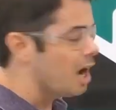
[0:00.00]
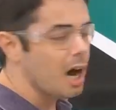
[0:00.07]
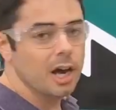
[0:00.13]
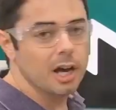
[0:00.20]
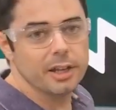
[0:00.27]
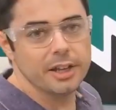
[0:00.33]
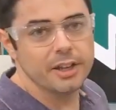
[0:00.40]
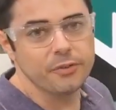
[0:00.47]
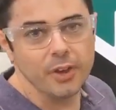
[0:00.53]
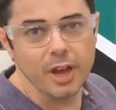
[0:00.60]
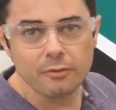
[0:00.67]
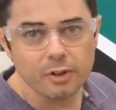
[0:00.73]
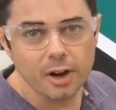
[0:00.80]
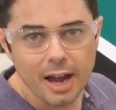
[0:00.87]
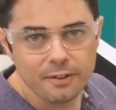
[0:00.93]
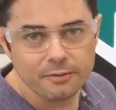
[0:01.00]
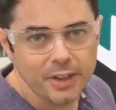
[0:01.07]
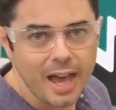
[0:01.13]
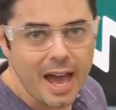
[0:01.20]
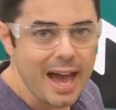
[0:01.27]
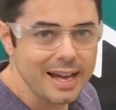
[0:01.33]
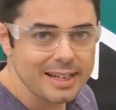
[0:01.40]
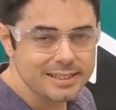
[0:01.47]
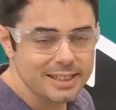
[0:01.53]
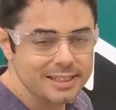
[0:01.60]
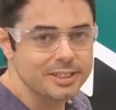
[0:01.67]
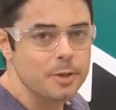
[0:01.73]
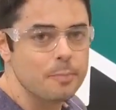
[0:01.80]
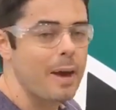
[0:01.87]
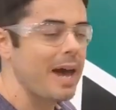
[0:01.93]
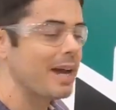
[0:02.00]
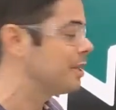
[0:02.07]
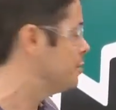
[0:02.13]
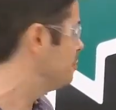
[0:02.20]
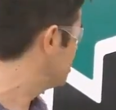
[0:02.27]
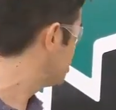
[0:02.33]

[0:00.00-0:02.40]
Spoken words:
the machine, take a pallet jack, lift it